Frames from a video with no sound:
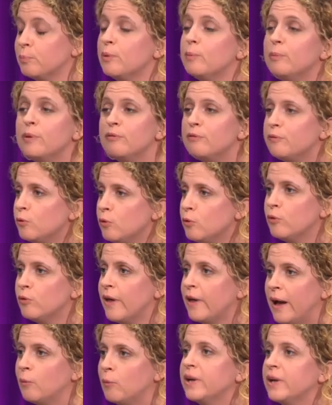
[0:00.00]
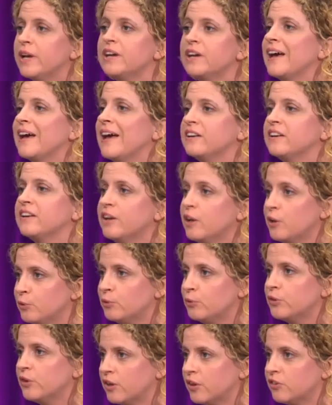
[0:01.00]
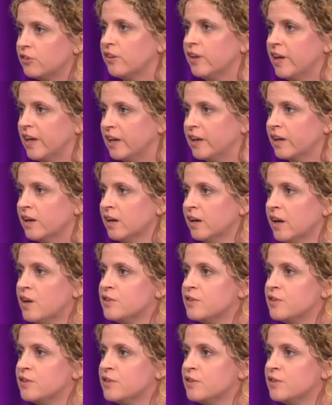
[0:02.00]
but before that, we had no such thing.